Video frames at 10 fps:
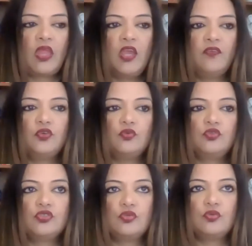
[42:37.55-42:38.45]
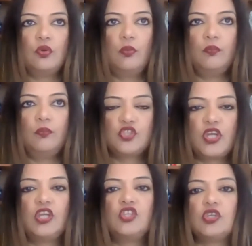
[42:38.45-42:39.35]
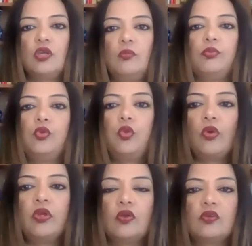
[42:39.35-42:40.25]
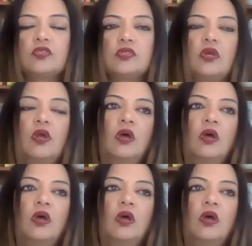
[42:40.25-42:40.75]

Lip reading: If you do change employers